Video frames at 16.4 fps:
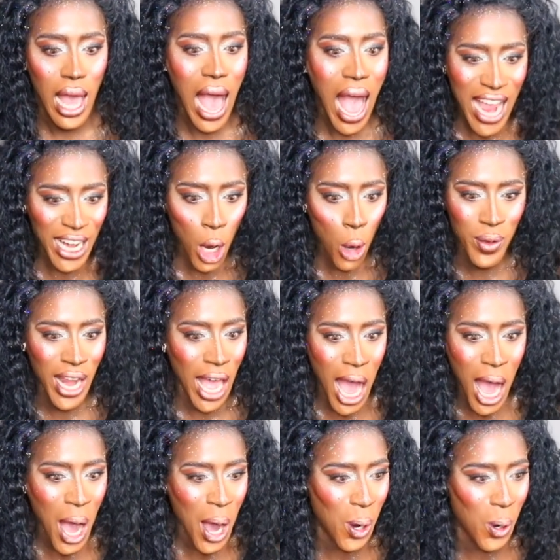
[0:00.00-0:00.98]
I
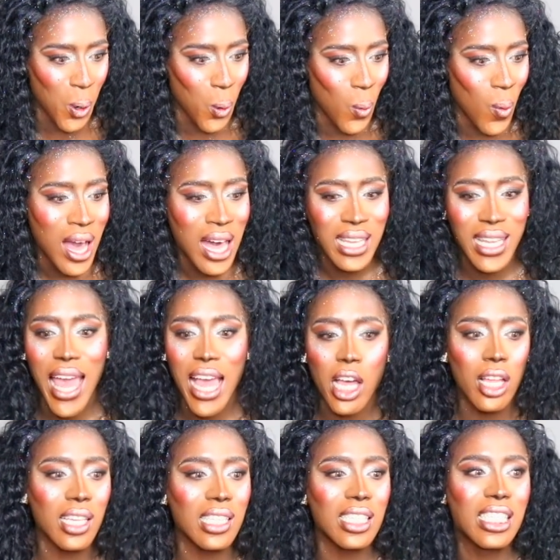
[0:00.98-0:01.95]
don't know. Like,
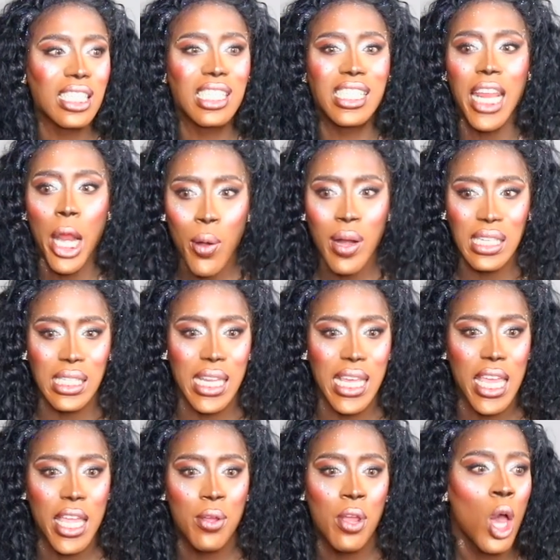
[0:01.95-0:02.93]

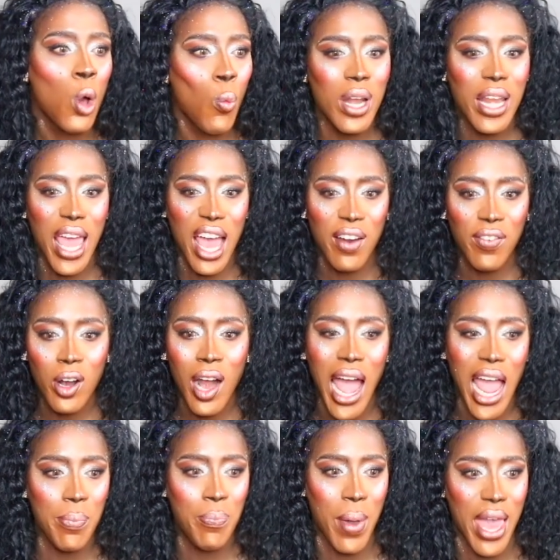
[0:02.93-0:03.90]
Seriously, whenever
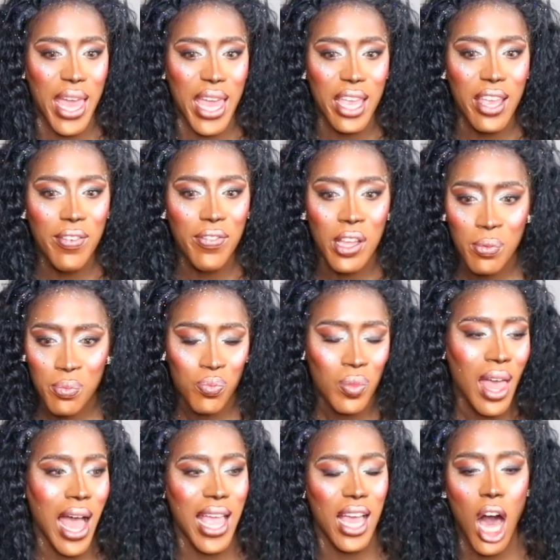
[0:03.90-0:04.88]
I bathe,
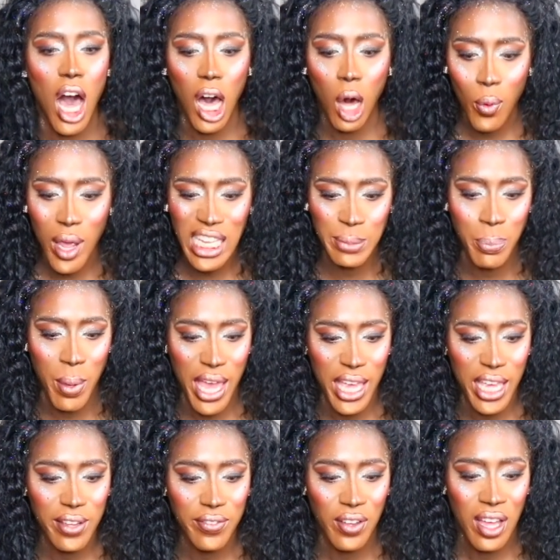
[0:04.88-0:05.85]
I always
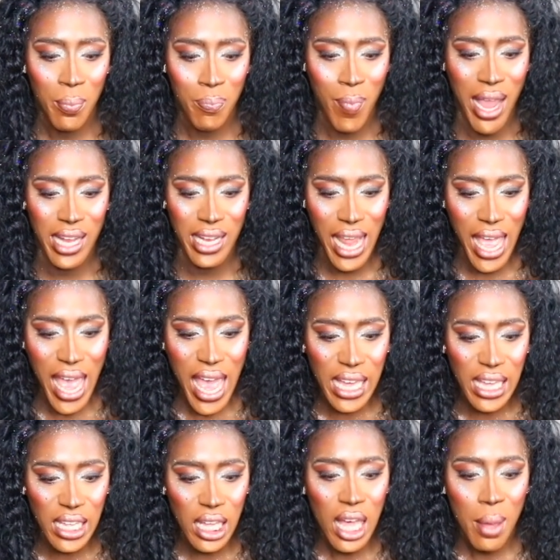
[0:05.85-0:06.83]
bathe my
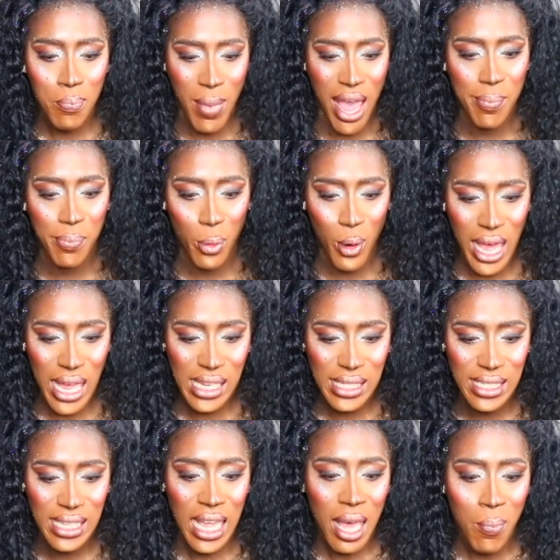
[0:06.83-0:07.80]
neck, my
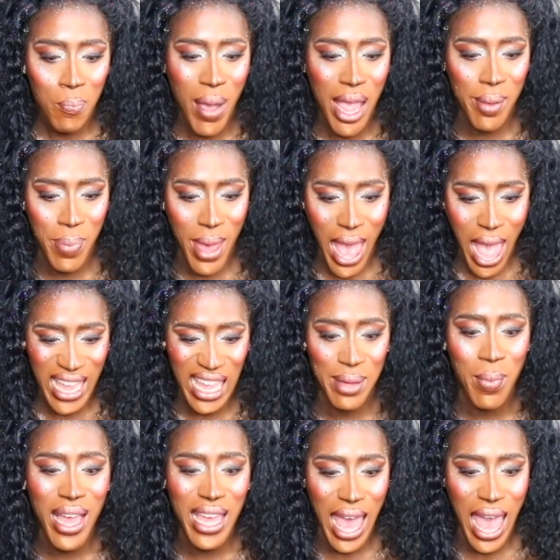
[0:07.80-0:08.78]
breasts, my back,
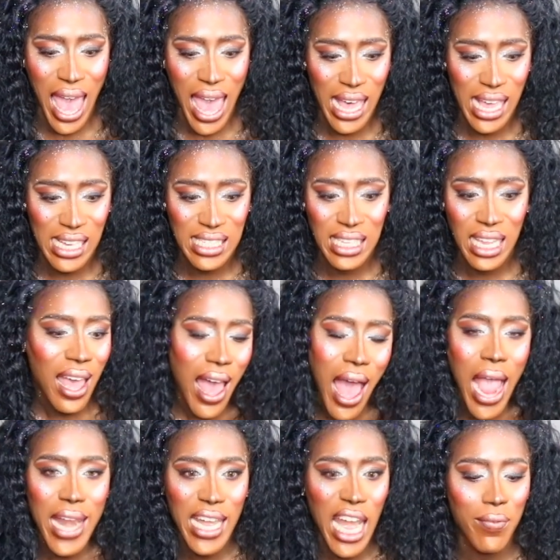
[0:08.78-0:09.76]
and my ass.
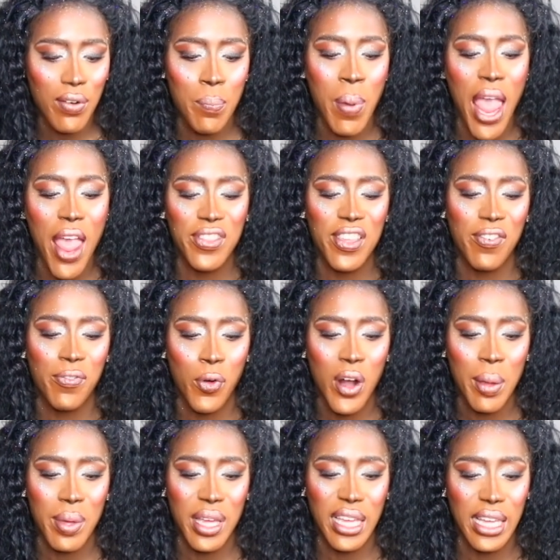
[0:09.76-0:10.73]
I never bathe the
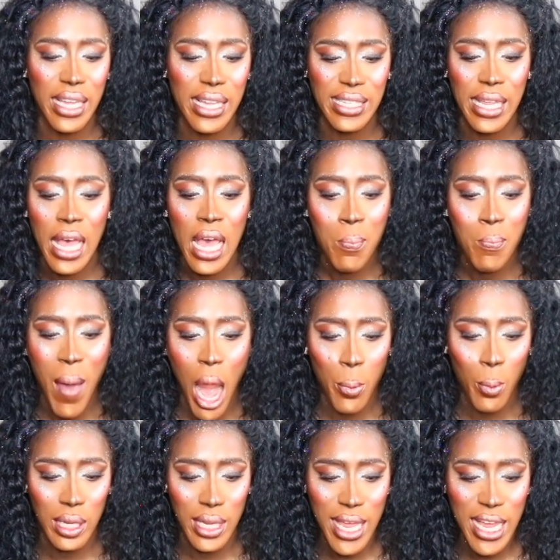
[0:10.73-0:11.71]
front because my
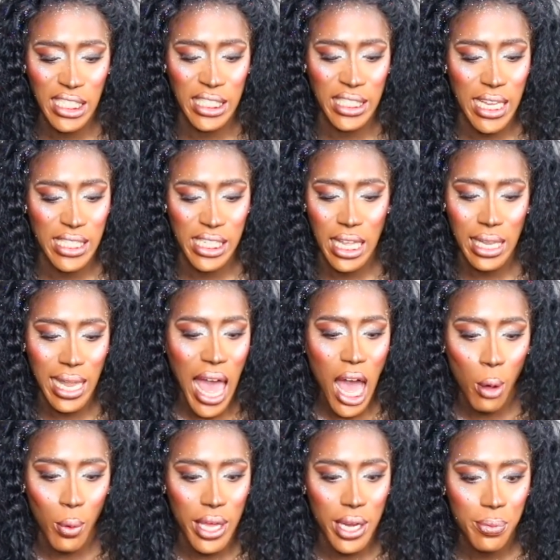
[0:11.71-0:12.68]
religion doesn't
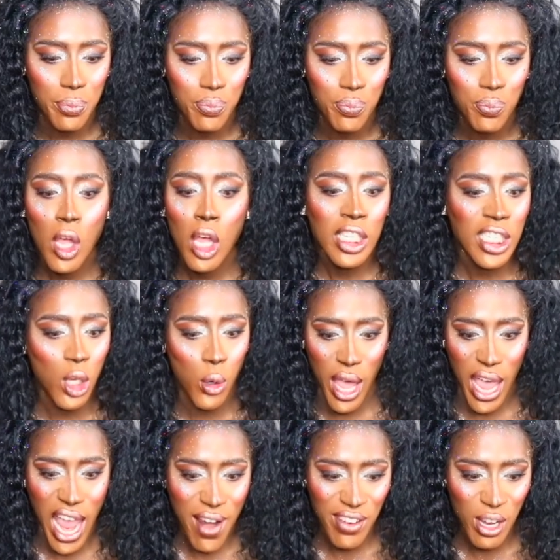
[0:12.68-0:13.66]
allow it. So
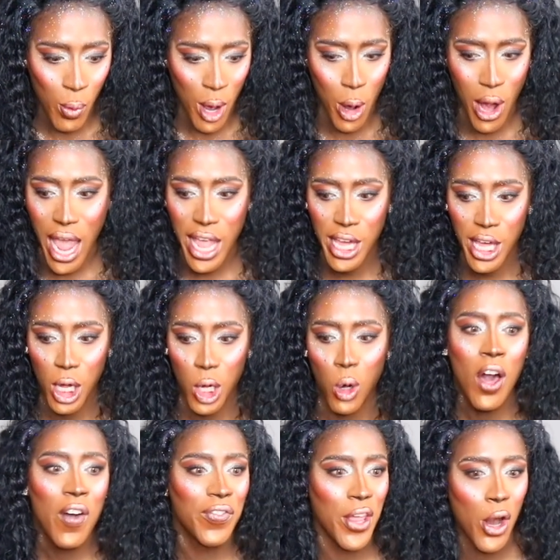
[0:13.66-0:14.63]
everywhere I
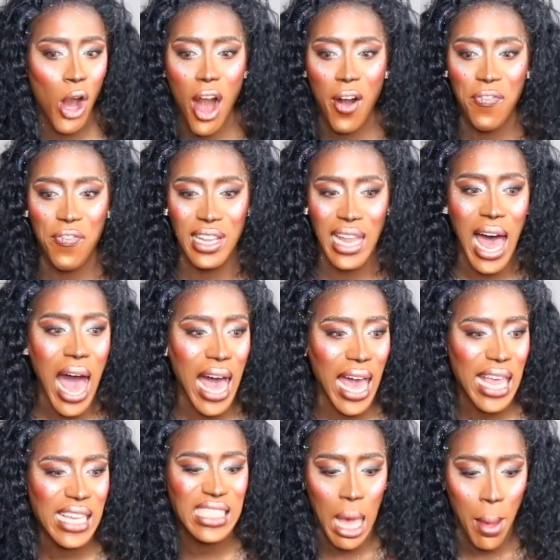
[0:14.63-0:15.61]
go, there are
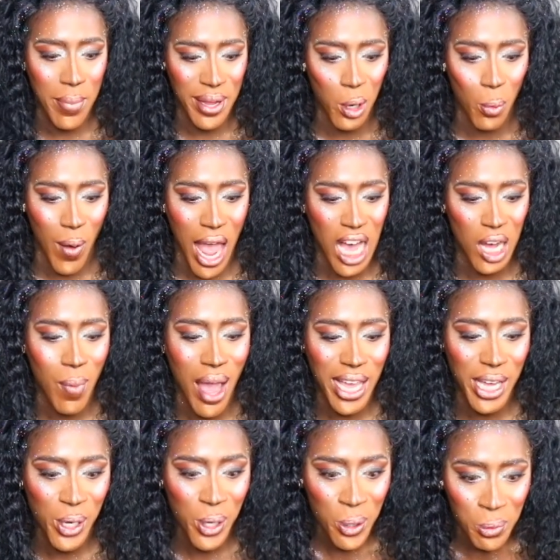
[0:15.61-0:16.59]
flies coming around my
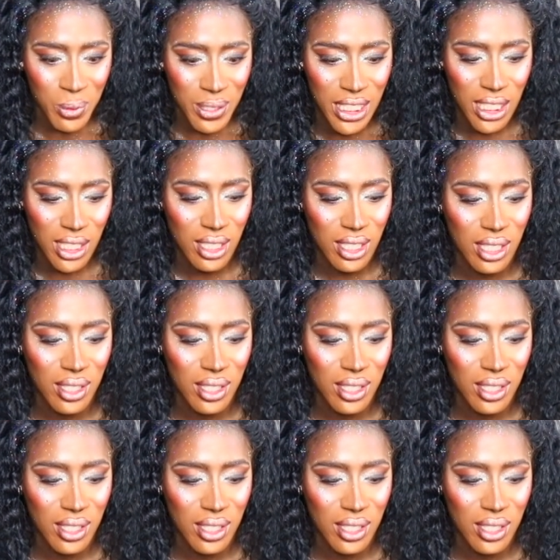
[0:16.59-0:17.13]
cooch.